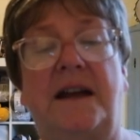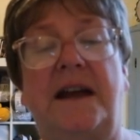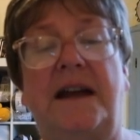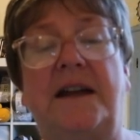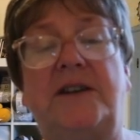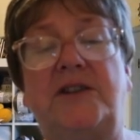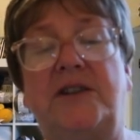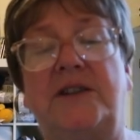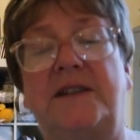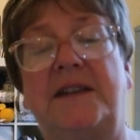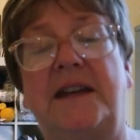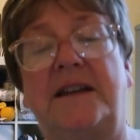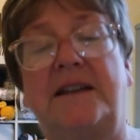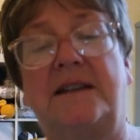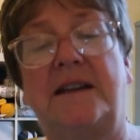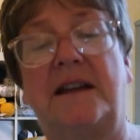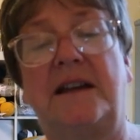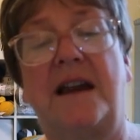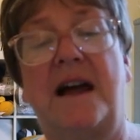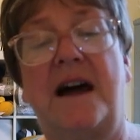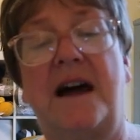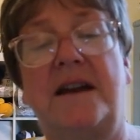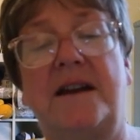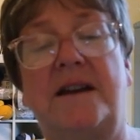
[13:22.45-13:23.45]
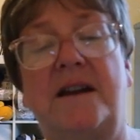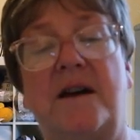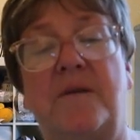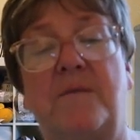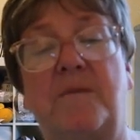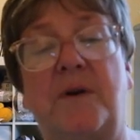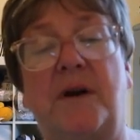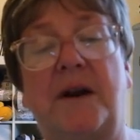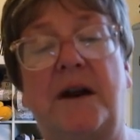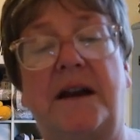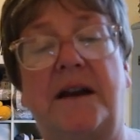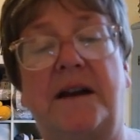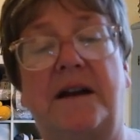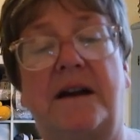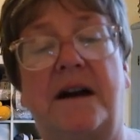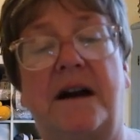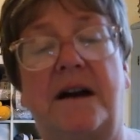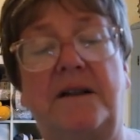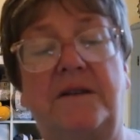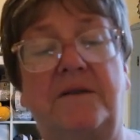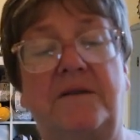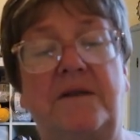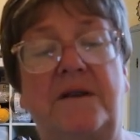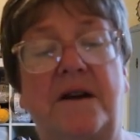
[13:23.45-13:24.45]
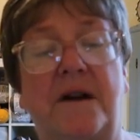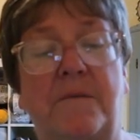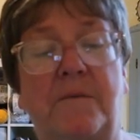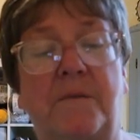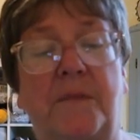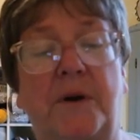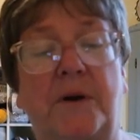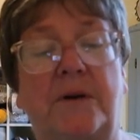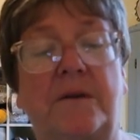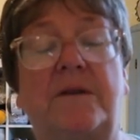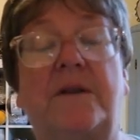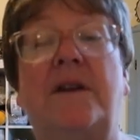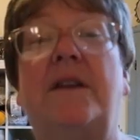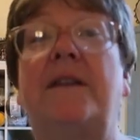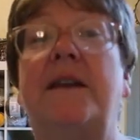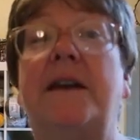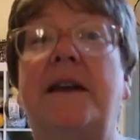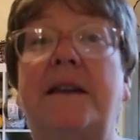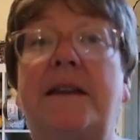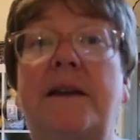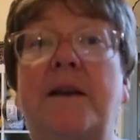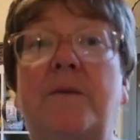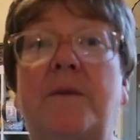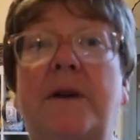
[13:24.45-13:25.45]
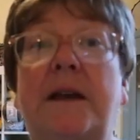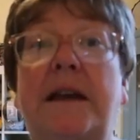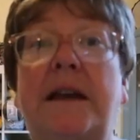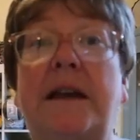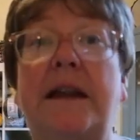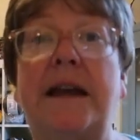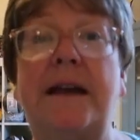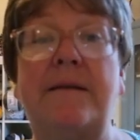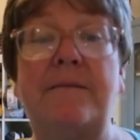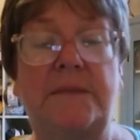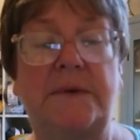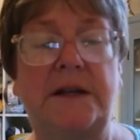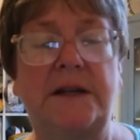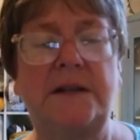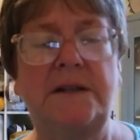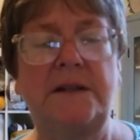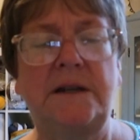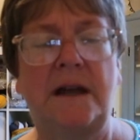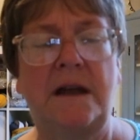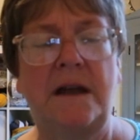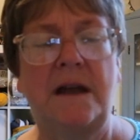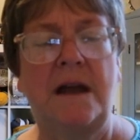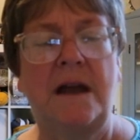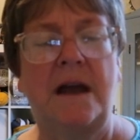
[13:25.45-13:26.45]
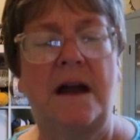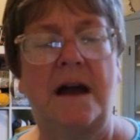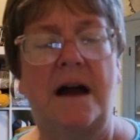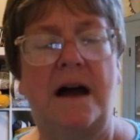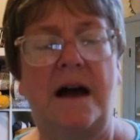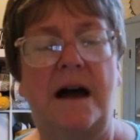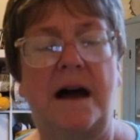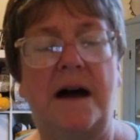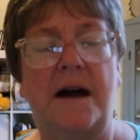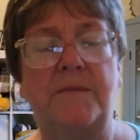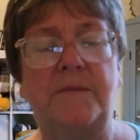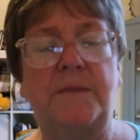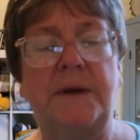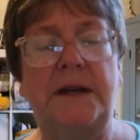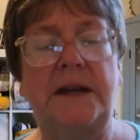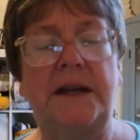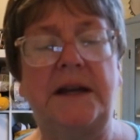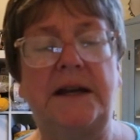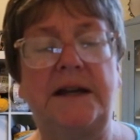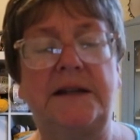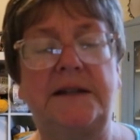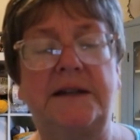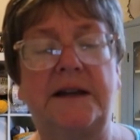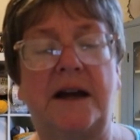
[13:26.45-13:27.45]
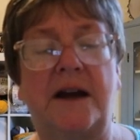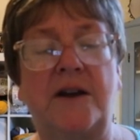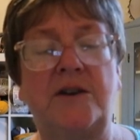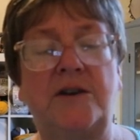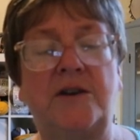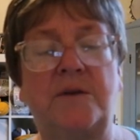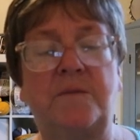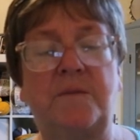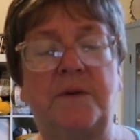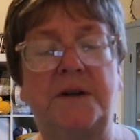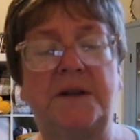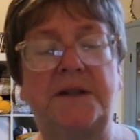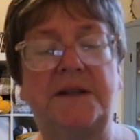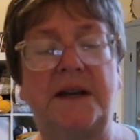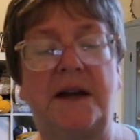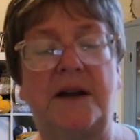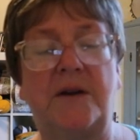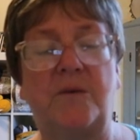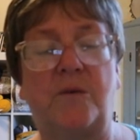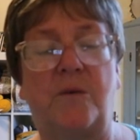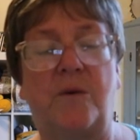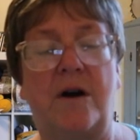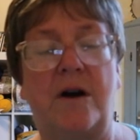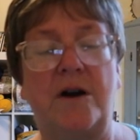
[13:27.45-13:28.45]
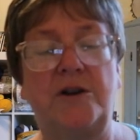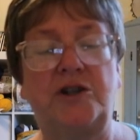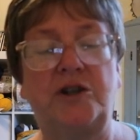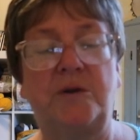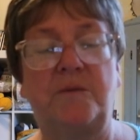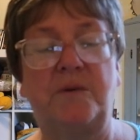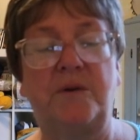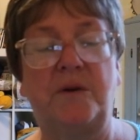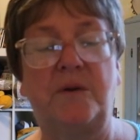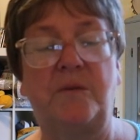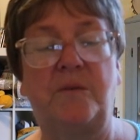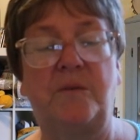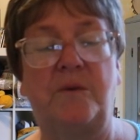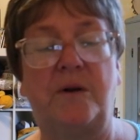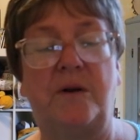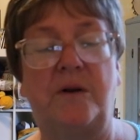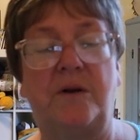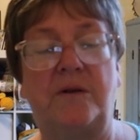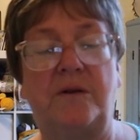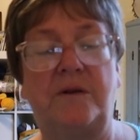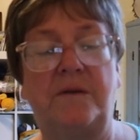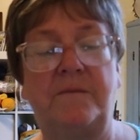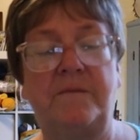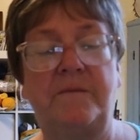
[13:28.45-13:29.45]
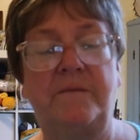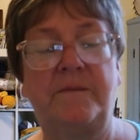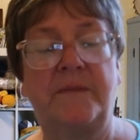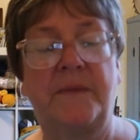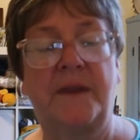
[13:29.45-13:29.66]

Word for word: It just has a lot number and a color number. You think they would have named it. Uh, but it is 100% washable wool.